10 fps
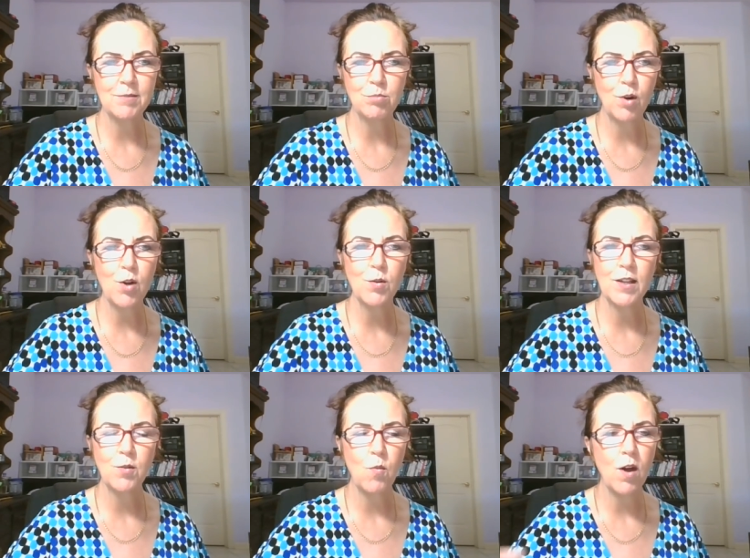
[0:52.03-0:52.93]
broke
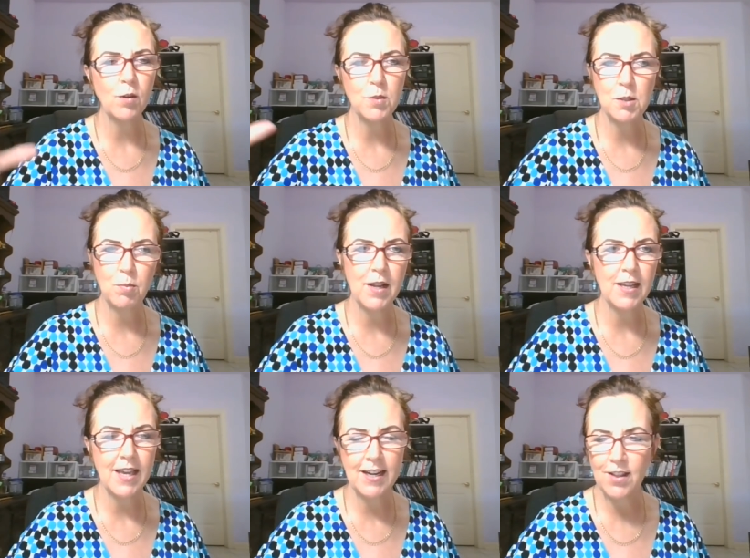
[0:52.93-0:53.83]
and the water was
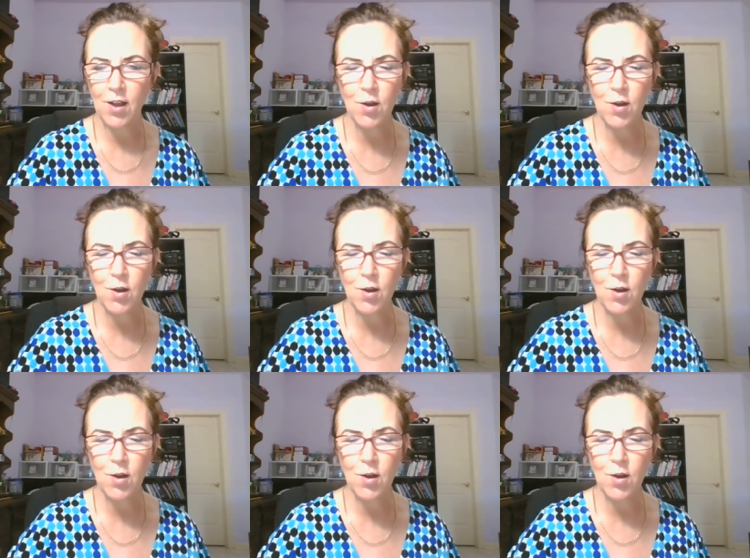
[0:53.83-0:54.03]
spraying out of the